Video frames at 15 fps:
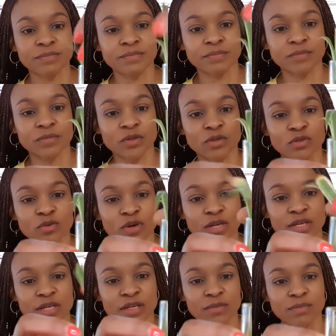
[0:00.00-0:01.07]
Not
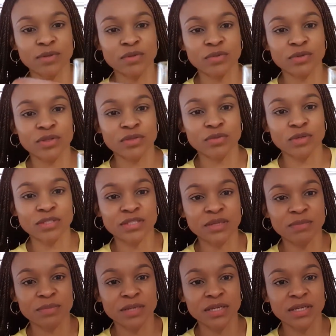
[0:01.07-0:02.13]
quite happy with what's
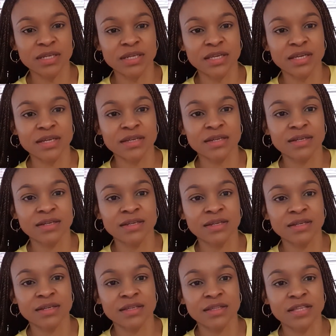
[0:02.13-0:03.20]
happening here.
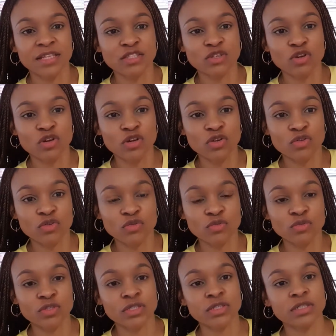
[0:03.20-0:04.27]
That's not a
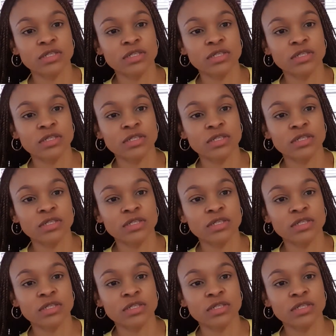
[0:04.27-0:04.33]
root.